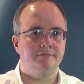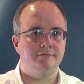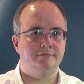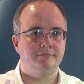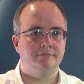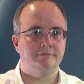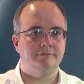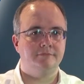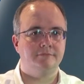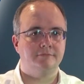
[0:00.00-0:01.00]

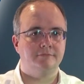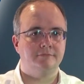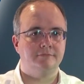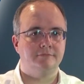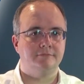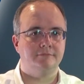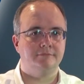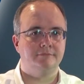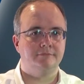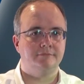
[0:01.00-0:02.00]

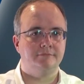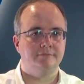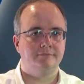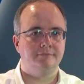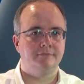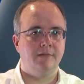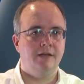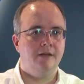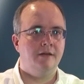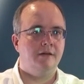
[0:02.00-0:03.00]

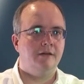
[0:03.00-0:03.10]
Nothing is said.